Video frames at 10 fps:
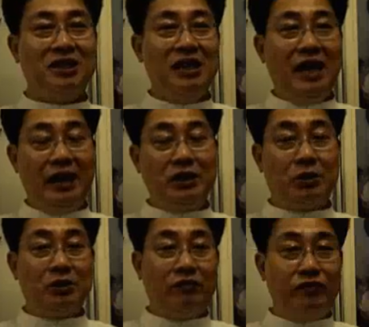And so the
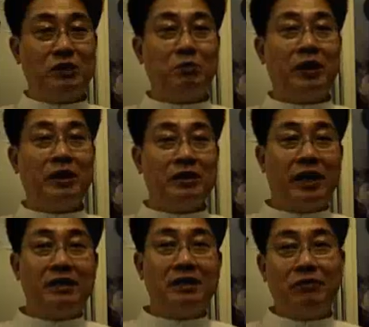first brother
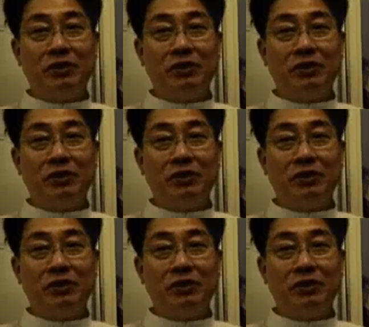director was a